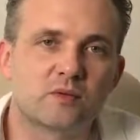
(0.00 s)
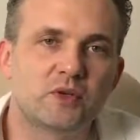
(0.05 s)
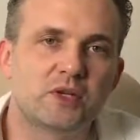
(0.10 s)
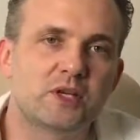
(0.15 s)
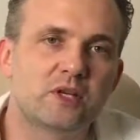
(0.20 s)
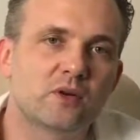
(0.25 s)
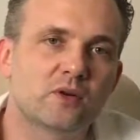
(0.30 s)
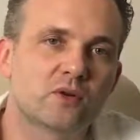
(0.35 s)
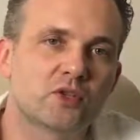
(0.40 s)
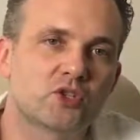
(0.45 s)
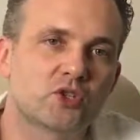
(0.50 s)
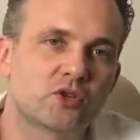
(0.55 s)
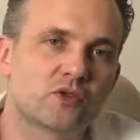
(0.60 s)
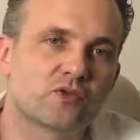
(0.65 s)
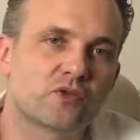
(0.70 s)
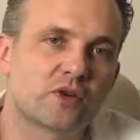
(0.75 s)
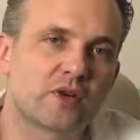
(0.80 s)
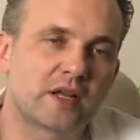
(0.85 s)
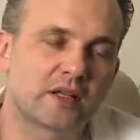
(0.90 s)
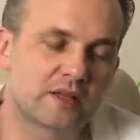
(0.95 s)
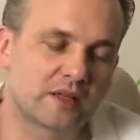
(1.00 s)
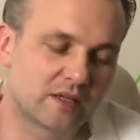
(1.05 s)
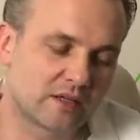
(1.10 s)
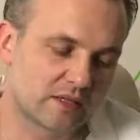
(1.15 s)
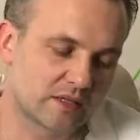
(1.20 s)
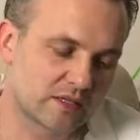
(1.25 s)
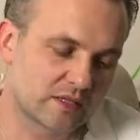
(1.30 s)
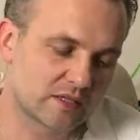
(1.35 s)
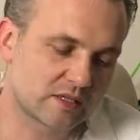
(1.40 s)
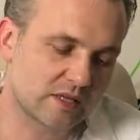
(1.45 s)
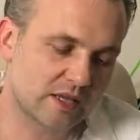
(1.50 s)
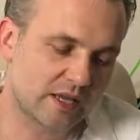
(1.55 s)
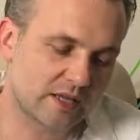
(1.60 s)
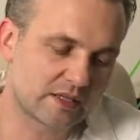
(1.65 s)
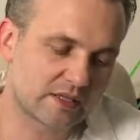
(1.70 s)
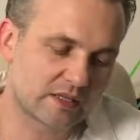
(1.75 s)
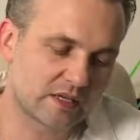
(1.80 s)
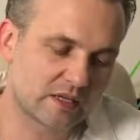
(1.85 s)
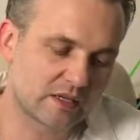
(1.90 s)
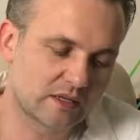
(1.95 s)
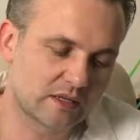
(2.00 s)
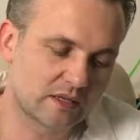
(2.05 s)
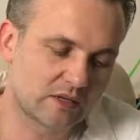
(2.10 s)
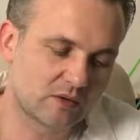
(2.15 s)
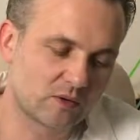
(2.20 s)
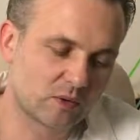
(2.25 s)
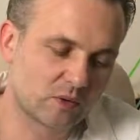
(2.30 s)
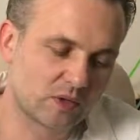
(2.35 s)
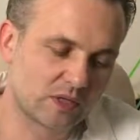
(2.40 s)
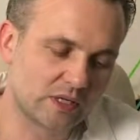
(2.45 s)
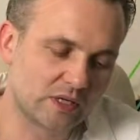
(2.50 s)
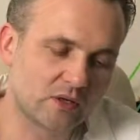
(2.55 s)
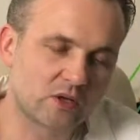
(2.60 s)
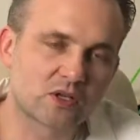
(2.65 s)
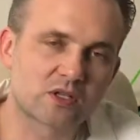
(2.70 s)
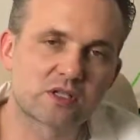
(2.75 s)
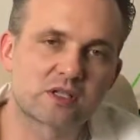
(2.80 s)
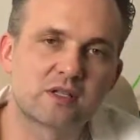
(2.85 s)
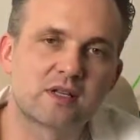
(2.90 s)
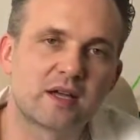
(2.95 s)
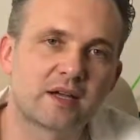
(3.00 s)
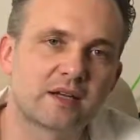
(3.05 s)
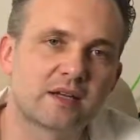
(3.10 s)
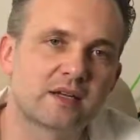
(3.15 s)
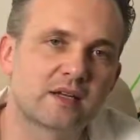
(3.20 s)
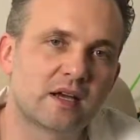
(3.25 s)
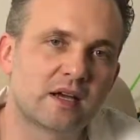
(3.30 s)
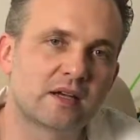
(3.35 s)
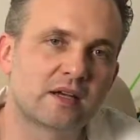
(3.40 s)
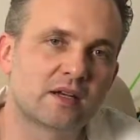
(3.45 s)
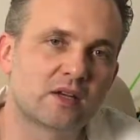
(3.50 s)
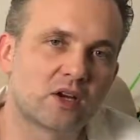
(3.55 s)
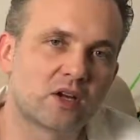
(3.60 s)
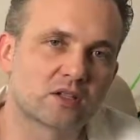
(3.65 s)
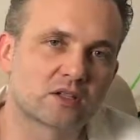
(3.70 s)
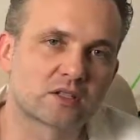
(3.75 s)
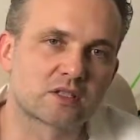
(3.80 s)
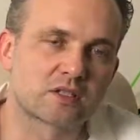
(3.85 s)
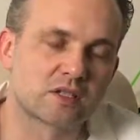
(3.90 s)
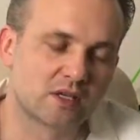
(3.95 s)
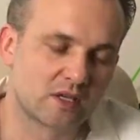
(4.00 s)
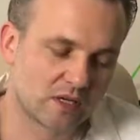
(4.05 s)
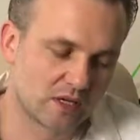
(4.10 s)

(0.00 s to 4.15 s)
we shouldn't forget that this is a headset that only costs $99.